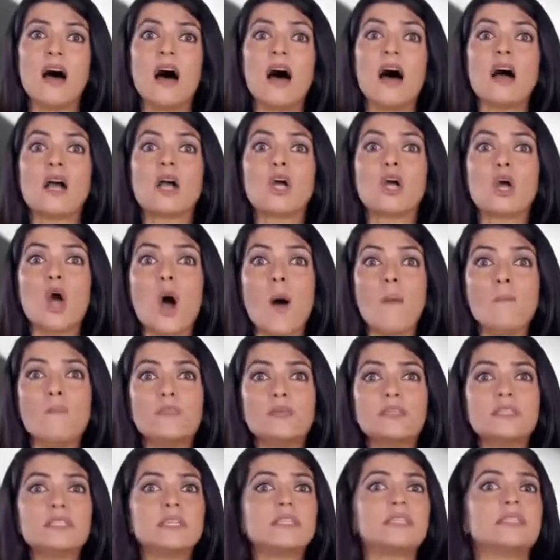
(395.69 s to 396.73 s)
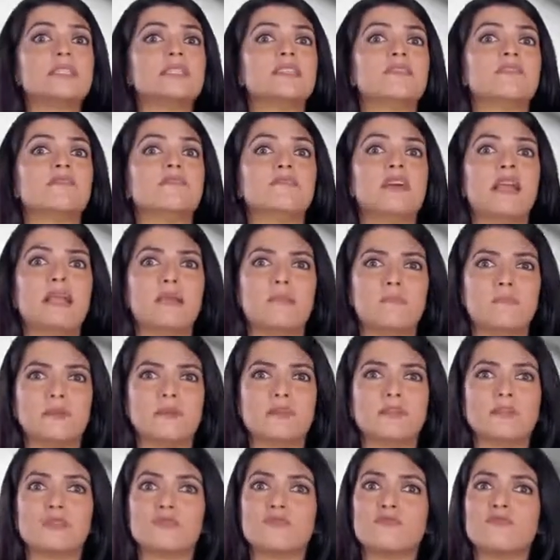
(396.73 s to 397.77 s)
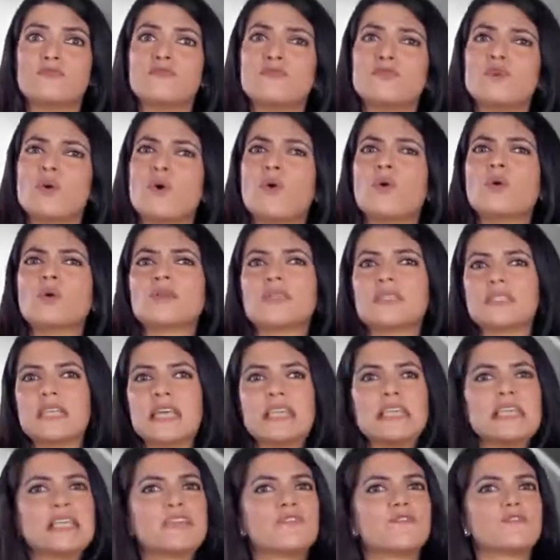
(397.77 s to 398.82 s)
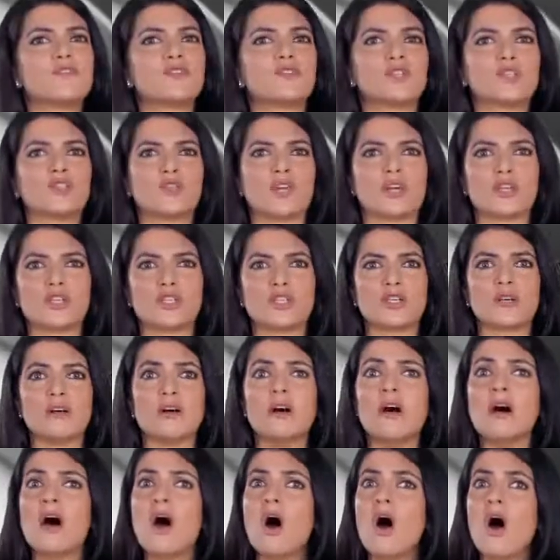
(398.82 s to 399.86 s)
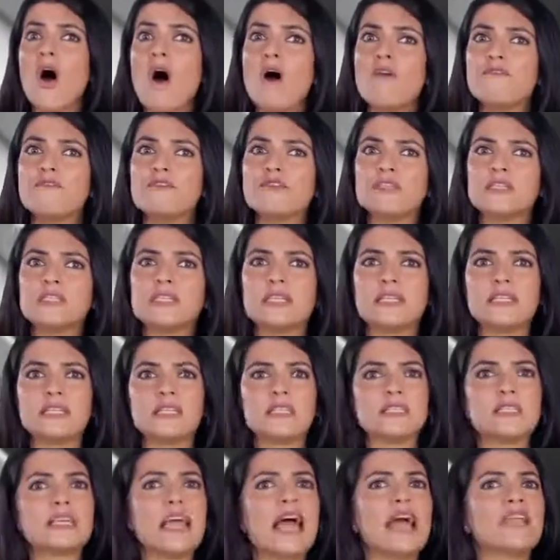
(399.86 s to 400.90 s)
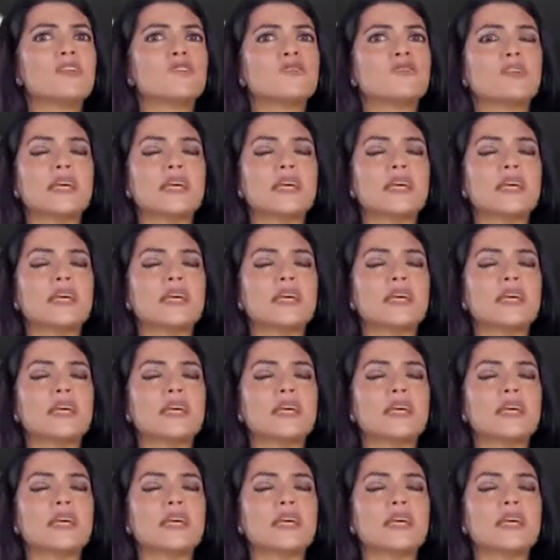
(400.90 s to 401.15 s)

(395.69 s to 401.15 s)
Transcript: A composite development of roads and infrastructure, offices and